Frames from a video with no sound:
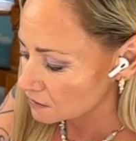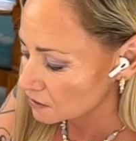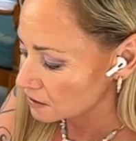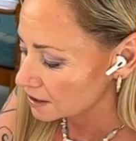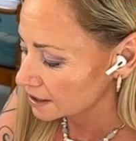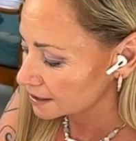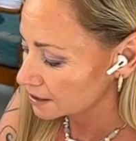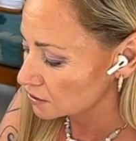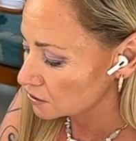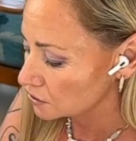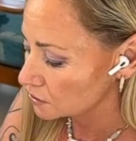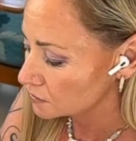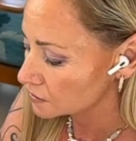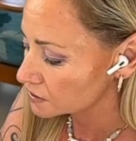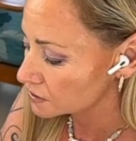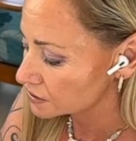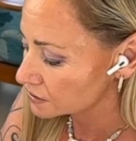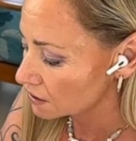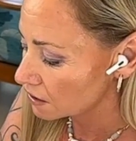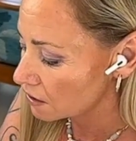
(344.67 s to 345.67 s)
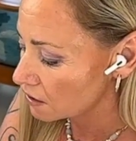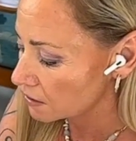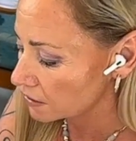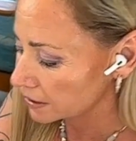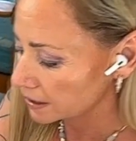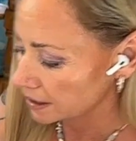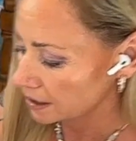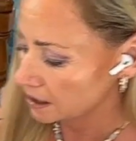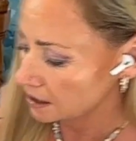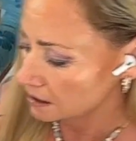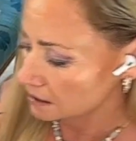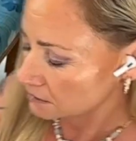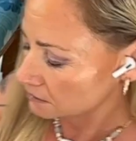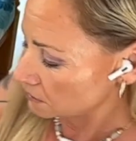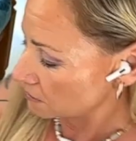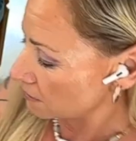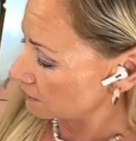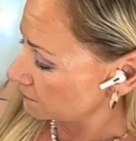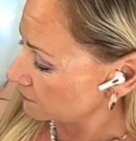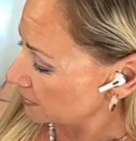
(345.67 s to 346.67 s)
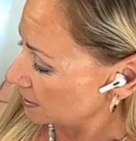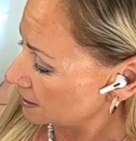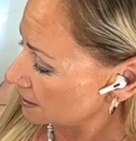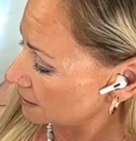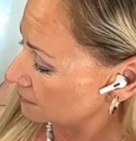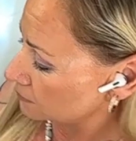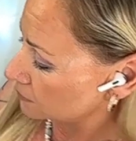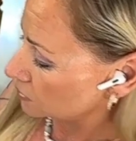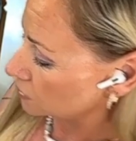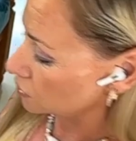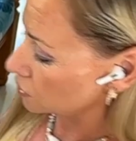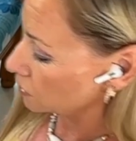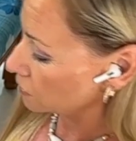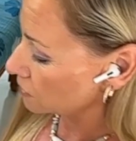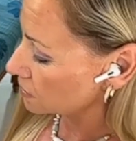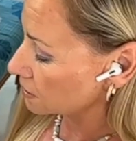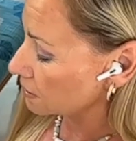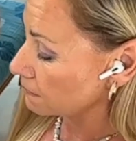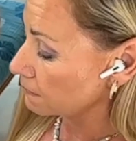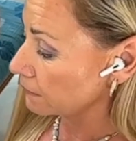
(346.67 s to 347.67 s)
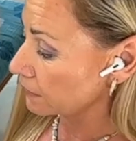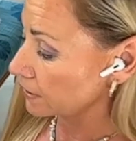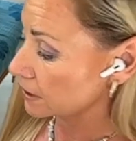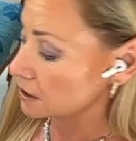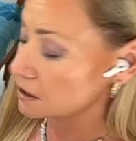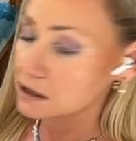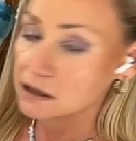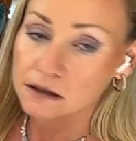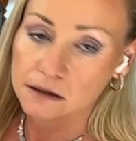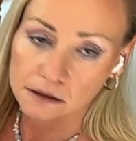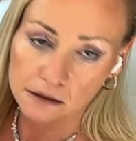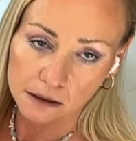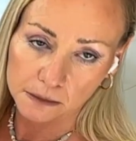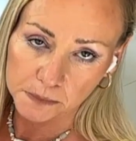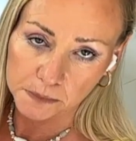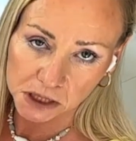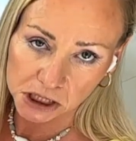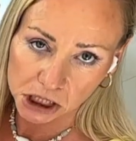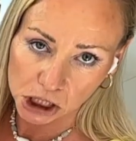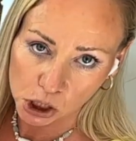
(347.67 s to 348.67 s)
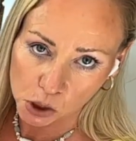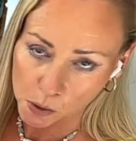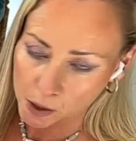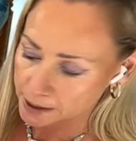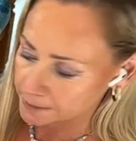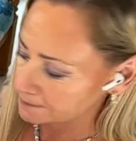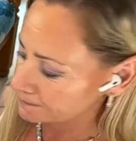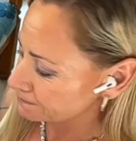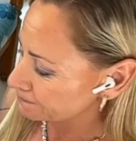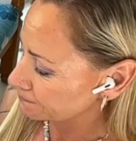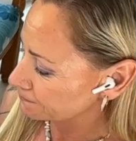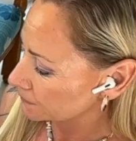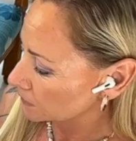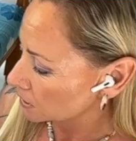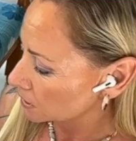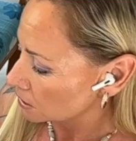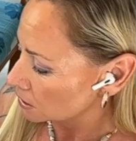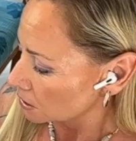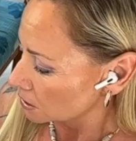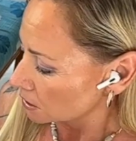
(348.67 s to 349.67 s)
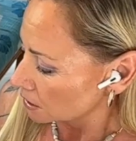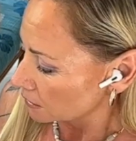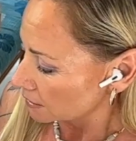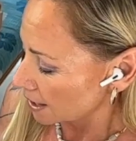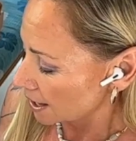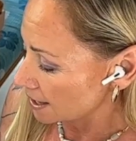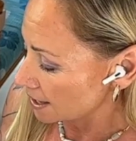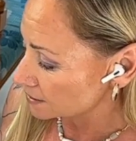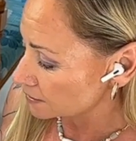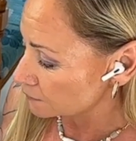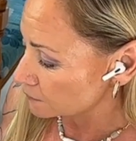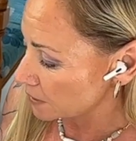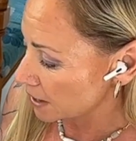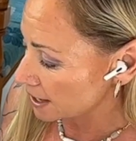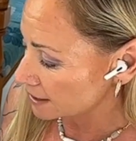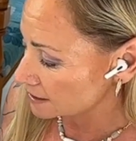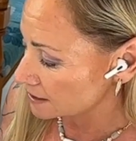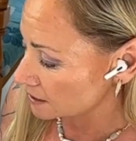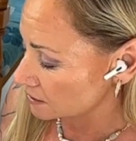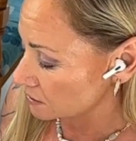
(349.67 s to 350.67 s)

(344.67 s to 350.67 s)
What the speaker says: So you've got like a new start here of being able to do something in a particular way. The Eight of